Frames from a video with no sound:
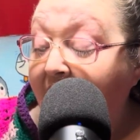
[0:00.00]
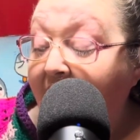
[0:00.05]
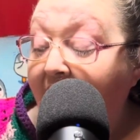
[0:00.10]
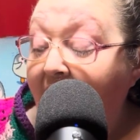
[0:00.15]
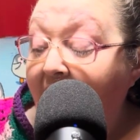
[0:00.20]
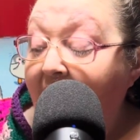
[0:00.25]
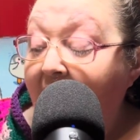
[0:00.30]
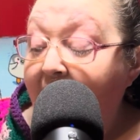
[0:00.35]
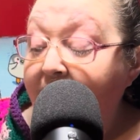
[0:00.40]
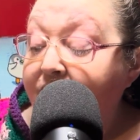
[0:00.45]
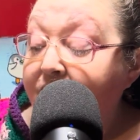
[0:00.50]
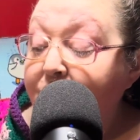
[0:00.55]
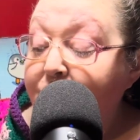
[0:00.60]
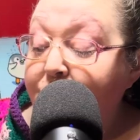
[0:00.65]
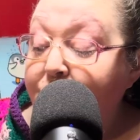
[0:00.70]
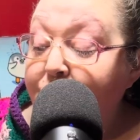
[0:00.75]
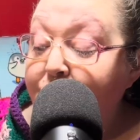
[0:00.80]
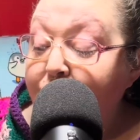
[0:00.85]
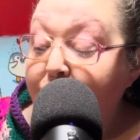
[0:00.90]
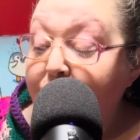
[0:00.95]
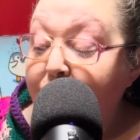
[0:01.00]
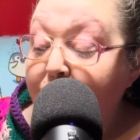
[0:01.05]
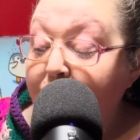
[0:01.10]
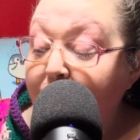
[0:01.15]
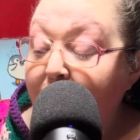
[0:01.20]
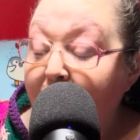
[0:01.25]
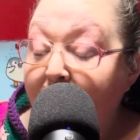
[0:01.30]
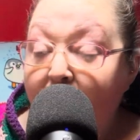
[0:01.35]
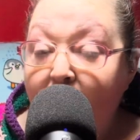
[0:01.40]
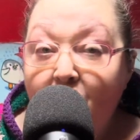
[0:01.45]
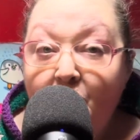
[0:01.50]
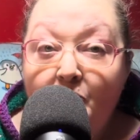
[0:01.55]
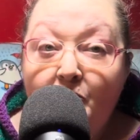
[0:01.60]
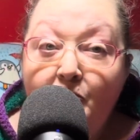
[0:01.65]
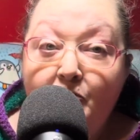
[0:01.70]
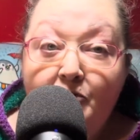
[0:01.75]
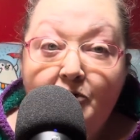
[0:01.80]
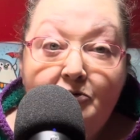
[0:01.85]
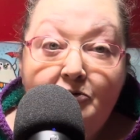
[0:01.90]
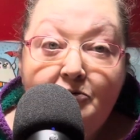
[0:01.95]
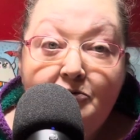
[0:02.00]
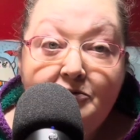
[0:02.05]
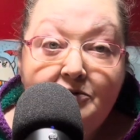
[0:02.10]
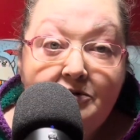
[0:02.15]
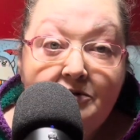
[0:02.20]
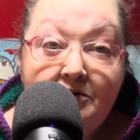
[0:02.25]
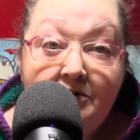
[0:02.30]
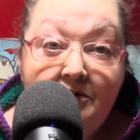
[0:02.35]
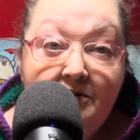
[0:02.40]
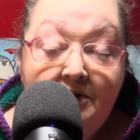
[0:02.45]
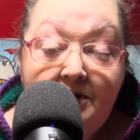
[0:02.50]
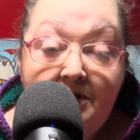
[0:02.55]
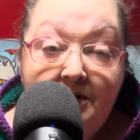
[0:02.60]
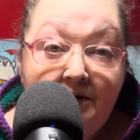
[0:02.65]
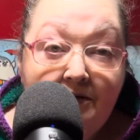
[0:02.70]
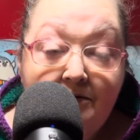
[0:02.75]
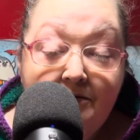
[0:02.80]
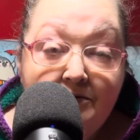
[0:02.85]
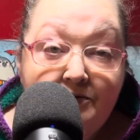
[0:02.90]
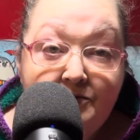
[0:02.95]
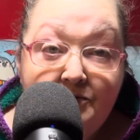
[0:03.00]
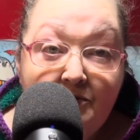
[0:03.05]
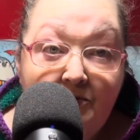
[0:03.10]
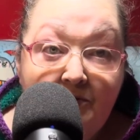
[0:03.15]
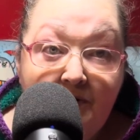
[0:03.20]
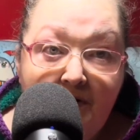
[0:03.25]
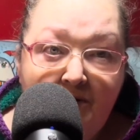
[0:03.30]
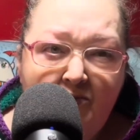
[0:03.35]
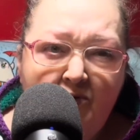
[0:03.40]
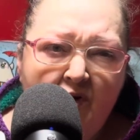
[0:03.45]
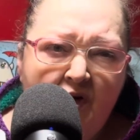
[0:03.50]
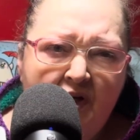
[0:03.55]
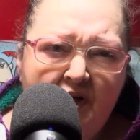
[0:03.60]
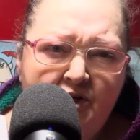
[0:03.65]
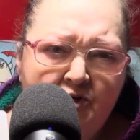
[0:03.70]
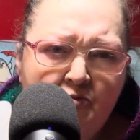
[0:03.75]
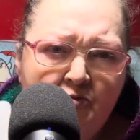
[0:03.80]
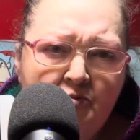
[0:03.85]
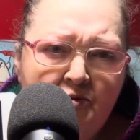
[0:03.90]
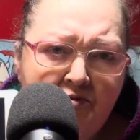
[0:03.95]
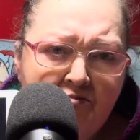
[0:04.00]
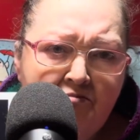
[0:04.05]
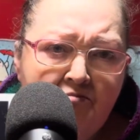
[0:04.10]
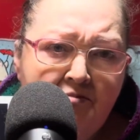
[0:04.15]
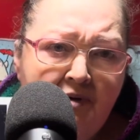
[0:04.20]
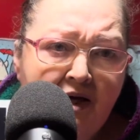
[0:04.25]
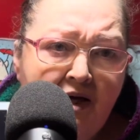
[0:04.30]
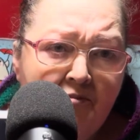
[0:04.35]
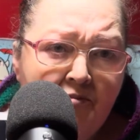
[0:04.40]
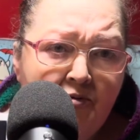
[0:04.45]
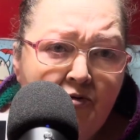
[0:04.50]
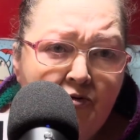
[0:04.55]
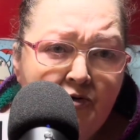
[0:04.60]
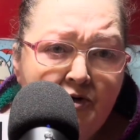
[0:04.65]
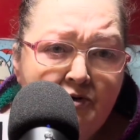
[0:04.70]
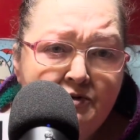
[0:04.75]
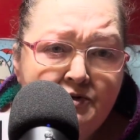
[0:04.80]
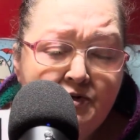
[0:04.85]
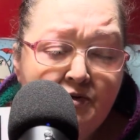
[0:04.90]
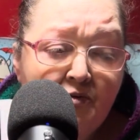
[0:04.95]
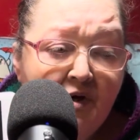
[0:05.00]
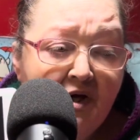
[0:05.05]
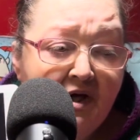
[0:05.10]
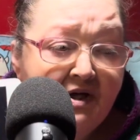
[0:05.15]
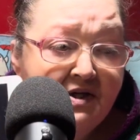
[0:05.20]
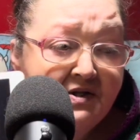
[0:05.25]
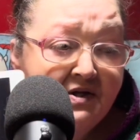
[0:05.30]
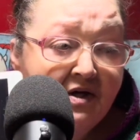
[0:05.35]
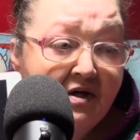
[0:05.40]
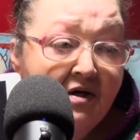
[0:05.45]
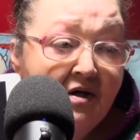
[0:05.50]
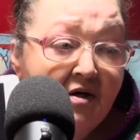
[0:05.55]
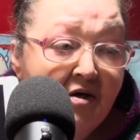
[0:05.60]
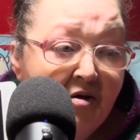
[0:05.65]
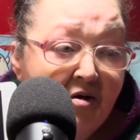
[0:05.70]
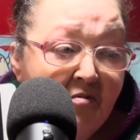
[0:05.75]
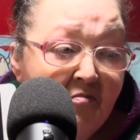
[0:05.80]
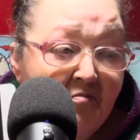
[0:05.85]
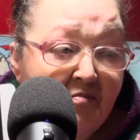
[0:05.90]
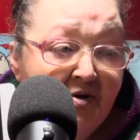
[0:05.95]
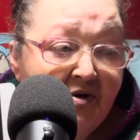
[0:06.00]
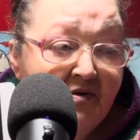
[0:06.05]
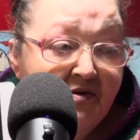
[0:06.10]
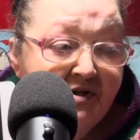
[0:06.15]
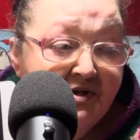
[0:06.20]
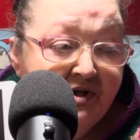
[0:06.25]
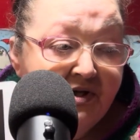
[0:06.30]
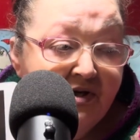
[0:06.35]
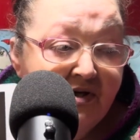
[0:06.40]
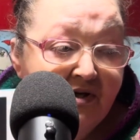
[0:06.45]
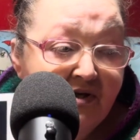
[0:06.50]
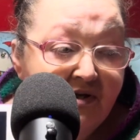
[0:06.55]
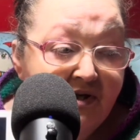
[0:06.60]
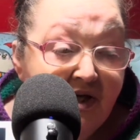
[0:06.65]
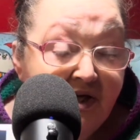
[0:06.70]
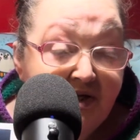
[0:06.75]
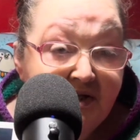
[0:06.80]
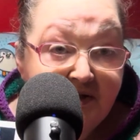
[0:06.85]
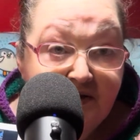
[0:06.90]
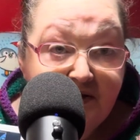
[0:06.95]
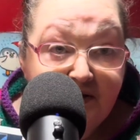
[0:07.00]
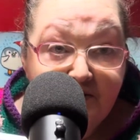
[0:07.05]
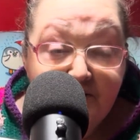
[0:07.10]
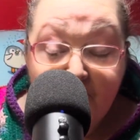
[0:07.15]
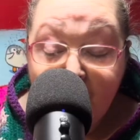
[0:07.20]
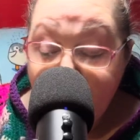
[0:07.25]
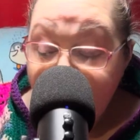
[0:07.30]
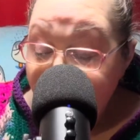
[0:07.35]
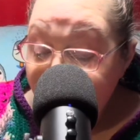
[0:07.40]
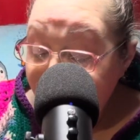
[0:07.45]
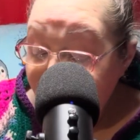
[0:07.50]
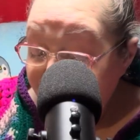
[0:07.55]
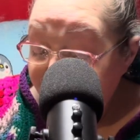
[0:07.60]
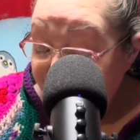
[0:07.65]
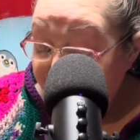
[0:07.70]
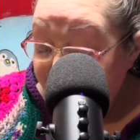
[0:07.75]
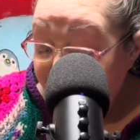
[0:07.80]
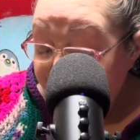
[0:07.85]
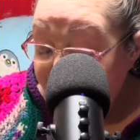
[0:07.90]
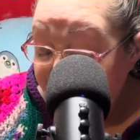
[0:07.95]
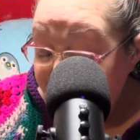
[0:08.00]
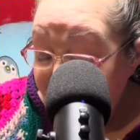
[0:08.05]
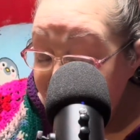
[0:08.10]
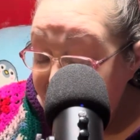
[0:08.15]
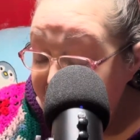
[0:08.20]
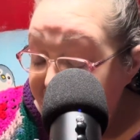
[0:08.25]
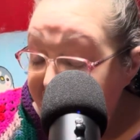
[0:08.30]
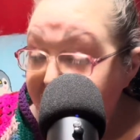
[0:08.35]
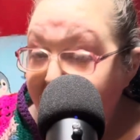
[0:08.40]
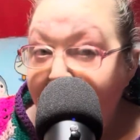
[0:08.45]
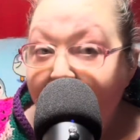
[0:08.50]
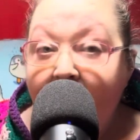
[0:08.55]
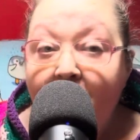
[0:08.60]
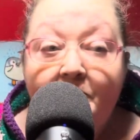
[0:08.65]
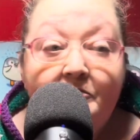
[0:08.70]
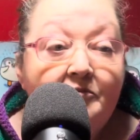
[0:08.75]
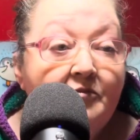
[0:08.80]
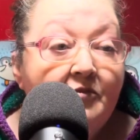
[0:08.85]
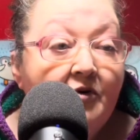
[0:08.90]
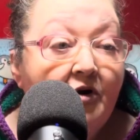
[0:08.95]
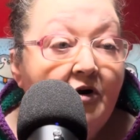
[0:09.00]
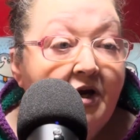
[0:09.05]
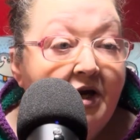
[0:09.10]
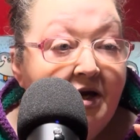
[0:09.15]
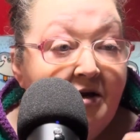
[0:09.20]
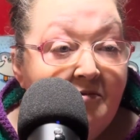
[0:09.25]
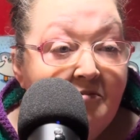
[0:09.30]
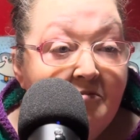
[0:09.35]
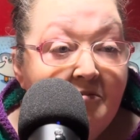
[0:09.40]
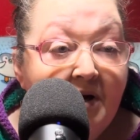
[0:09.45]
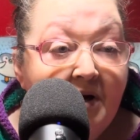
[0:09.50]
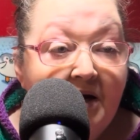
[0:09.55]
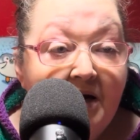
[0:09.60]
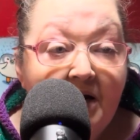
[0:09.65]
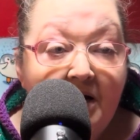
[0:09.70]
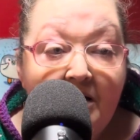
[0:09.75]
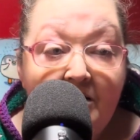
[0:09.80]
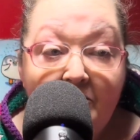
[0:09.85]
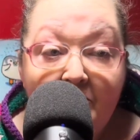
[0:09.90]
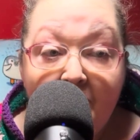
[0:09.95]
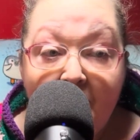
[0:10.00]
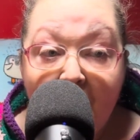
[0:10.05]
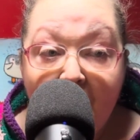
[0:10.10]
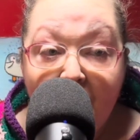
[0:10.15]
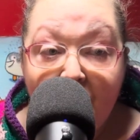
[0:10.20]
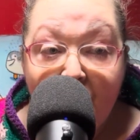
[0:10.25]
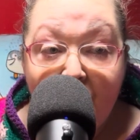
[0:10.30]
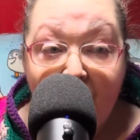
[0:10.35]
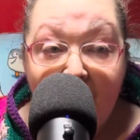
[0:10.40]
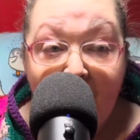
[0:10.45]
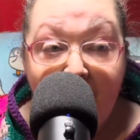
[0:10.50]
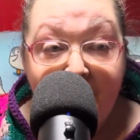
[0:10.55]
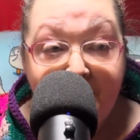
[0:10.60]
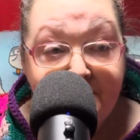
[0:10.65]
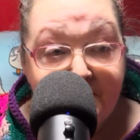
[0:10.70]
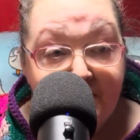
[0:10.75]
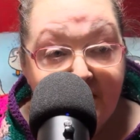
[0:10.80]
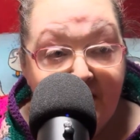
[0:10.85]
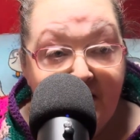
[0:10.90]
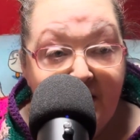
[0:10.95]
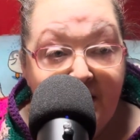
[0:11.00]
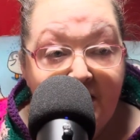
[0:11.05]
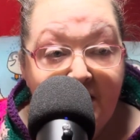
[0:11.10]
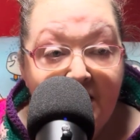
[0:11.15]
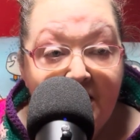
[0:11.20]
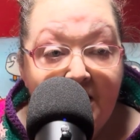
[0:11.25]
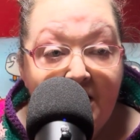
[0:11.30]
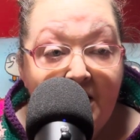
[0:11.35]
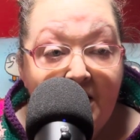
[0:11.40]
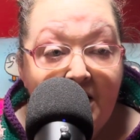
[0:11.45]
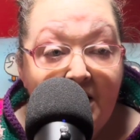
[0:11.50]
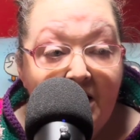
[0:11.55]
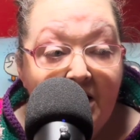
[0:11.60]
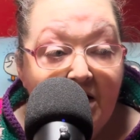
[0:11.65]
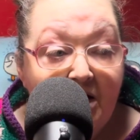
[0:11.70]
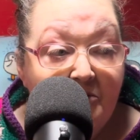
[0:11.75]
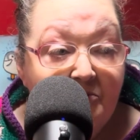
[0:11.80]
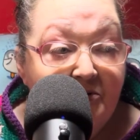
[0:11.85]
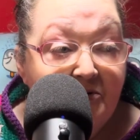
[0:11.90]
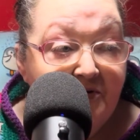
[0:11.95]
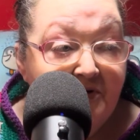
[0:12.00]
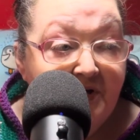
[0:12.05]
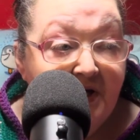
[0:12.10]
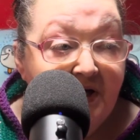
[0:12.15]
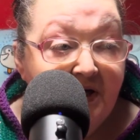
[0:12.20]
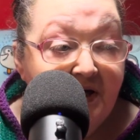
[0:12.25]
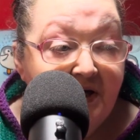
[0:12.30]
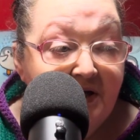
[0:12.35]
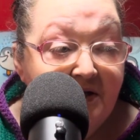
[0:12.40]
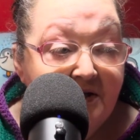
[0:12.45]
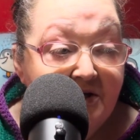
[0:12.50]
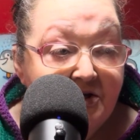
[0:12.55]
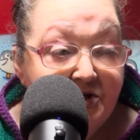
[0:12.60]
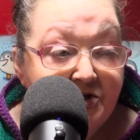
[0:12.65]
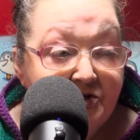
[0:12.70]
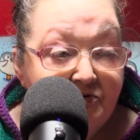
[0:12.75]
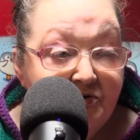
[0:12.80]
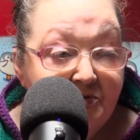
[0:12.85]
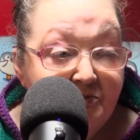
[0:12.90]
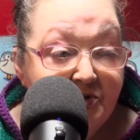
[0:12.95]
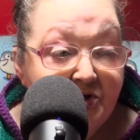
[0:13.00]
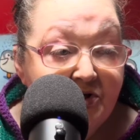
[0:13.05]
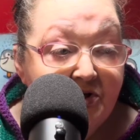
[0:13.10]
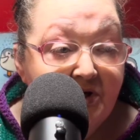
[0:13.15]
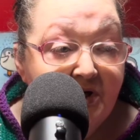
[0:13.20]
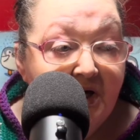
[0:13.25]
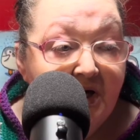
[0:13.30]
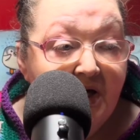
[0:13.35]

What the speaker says: having to make all those little, not little, but make up all those squares. But that is another one that is in my Ravelry list. Again, I'll put that in the description.